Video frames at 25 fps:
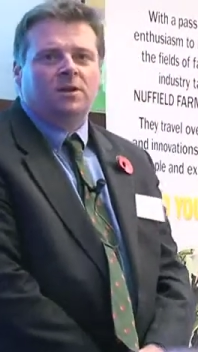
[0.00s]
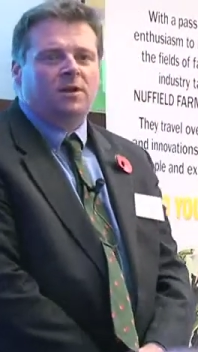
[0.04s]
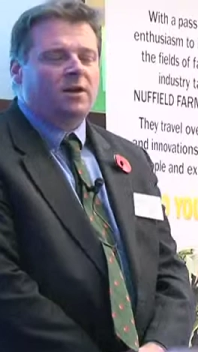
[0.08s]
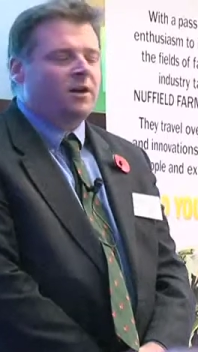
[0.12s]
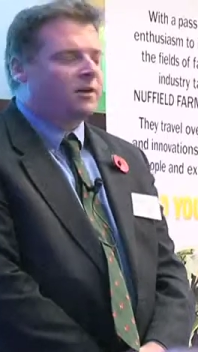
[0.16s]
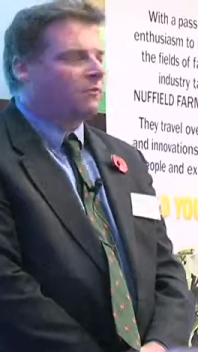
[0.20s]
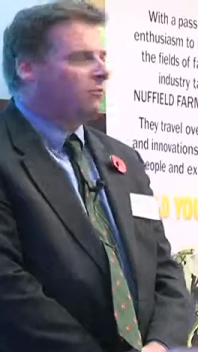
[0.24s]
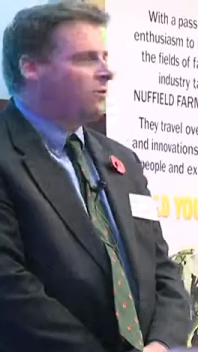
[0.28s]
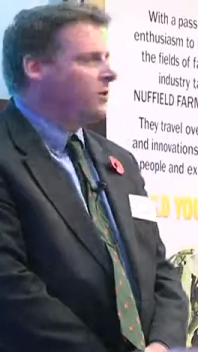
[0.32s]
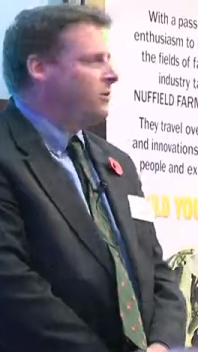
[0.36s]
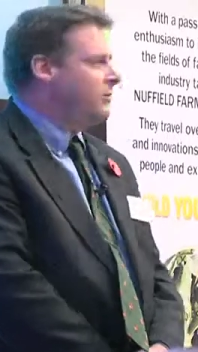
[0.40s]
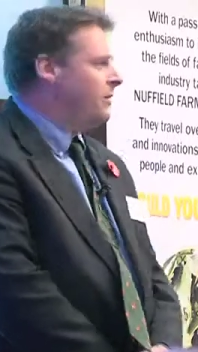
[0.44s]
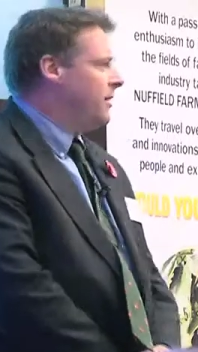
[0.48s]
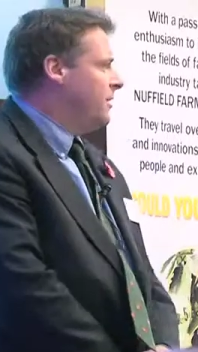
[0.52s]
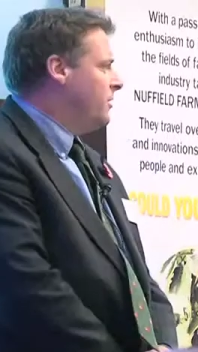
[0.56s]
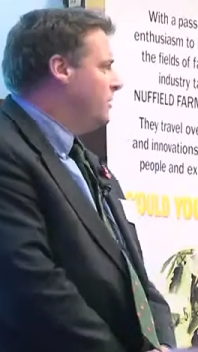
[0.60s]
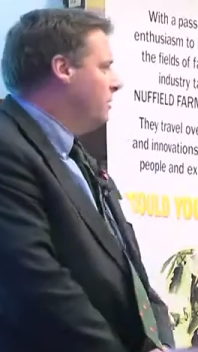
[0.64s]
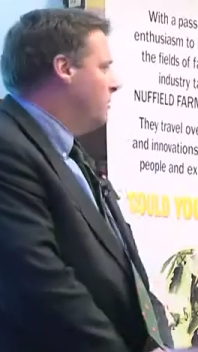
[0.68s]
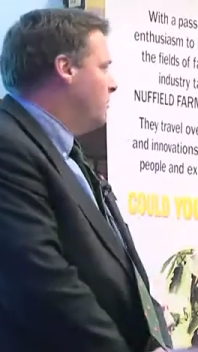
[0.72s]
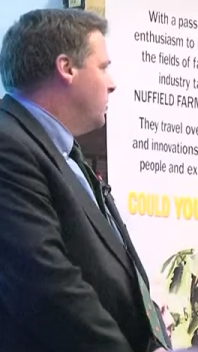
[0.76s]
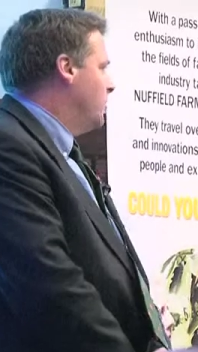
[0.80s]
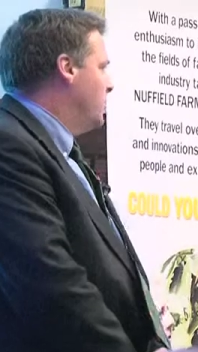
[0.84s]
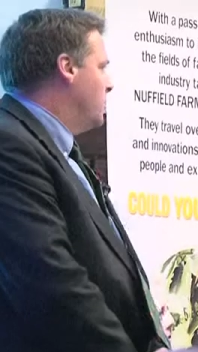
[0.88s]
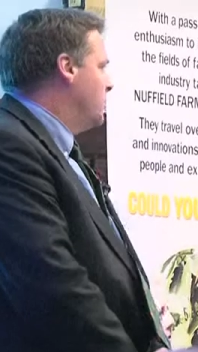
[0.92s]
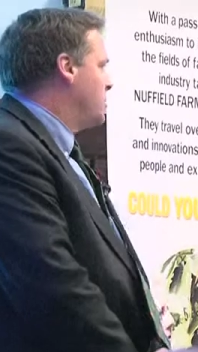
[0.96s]
halfway around the
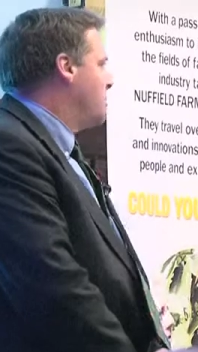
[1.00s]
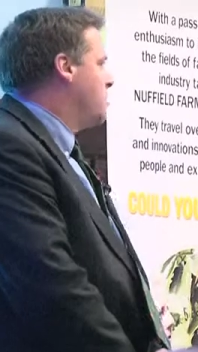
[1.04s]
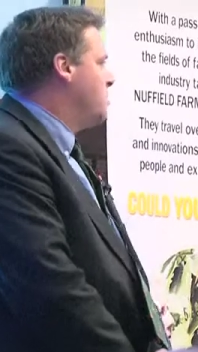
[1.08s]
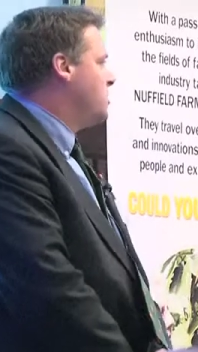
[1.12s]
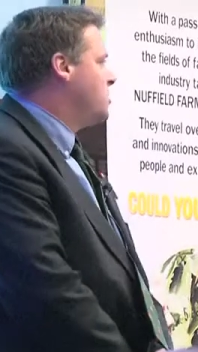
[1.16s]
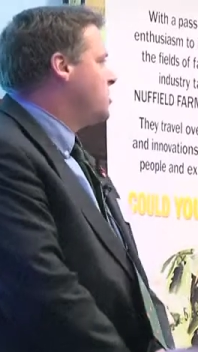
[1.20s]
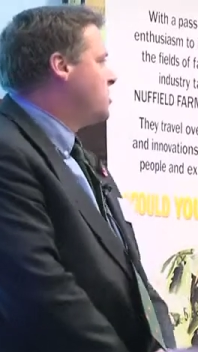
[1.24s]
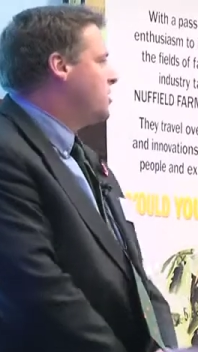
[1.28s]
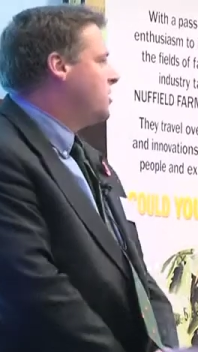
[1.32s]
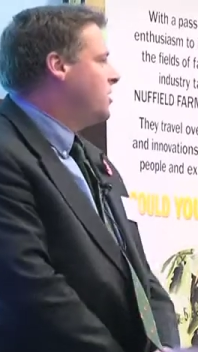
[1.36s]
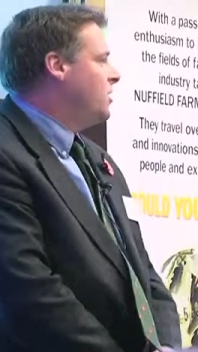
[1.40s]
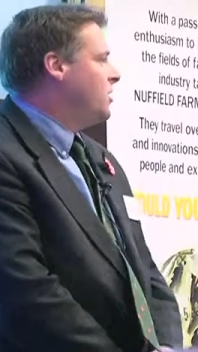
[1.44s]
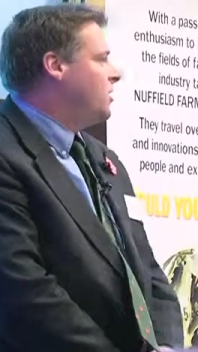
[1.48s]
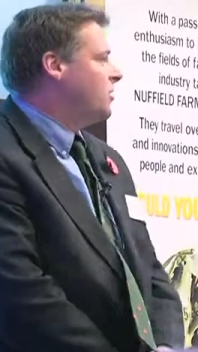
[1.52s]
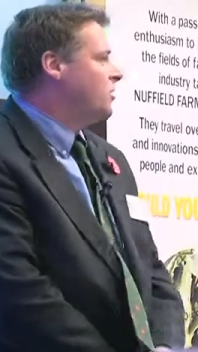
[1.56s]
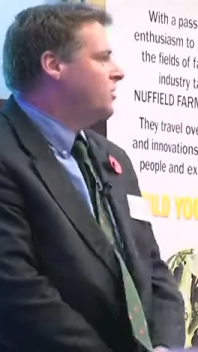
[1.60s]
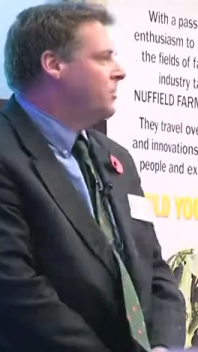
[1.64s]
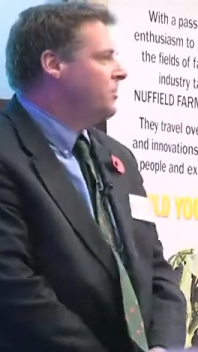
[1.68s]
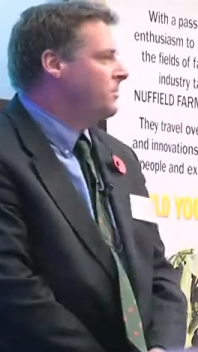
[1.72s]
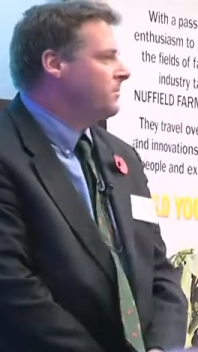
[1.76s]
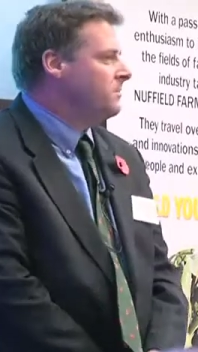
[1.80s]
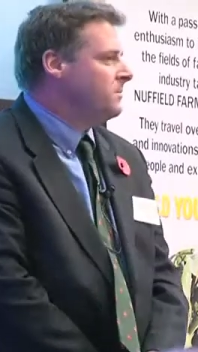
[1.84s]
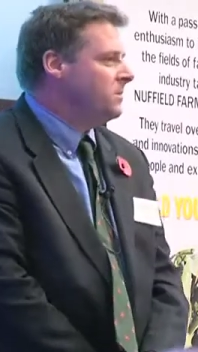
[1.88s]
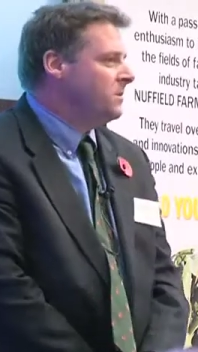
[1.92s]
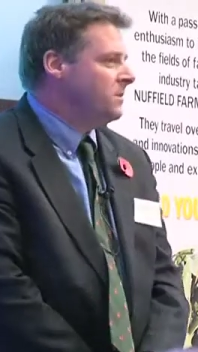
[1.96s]
world in
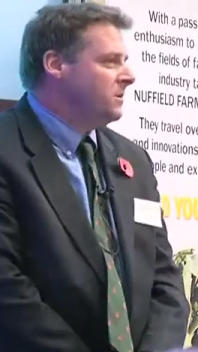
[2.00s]
Chicago?